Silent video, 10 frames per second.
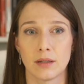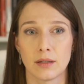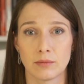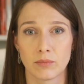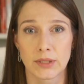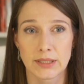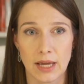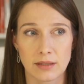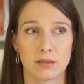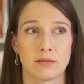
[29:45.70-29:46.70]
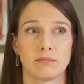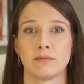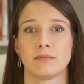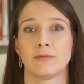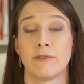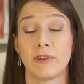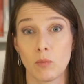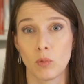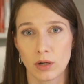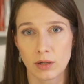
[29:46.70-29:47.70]
set
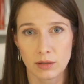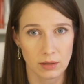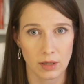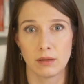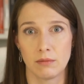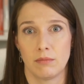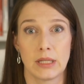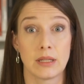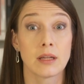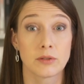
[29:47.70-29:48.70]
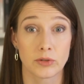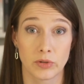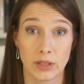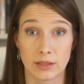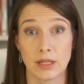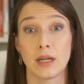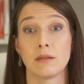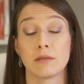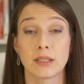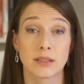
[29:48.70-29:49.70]
framework in the industry to say
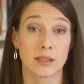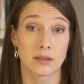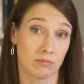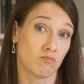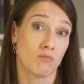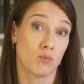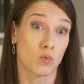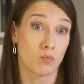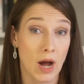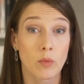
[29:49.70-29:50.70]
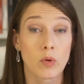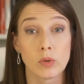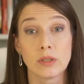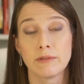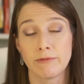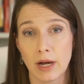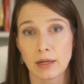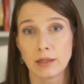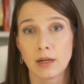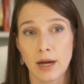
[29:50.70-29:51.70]
this is how we will
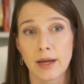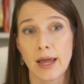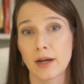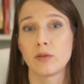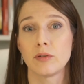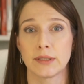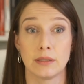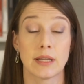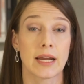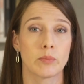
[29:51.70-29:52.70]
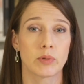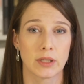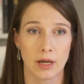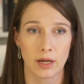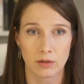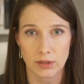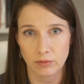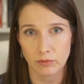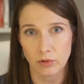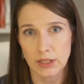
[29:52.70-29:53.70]
define high accuracy, 90% accuracy, for
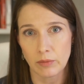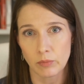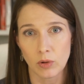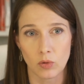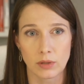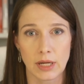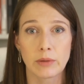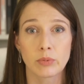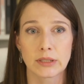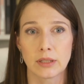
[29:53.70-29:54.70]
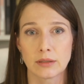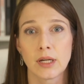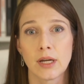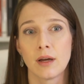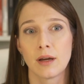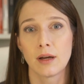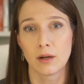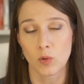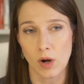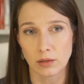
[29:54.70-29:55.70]
example, or 90%
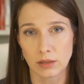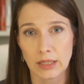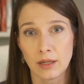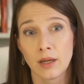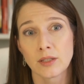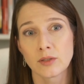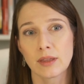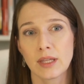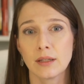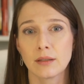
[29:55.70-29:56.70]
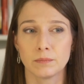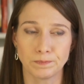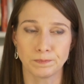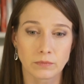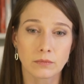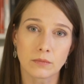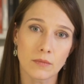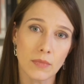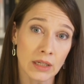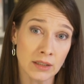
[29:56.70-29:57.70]
quality. So I think
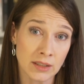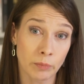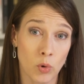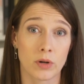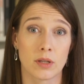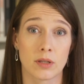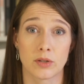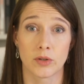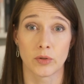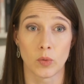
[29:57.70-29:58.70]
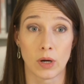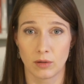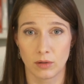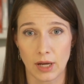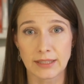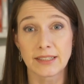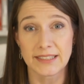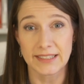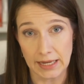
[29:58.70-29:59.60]
it's important to understand the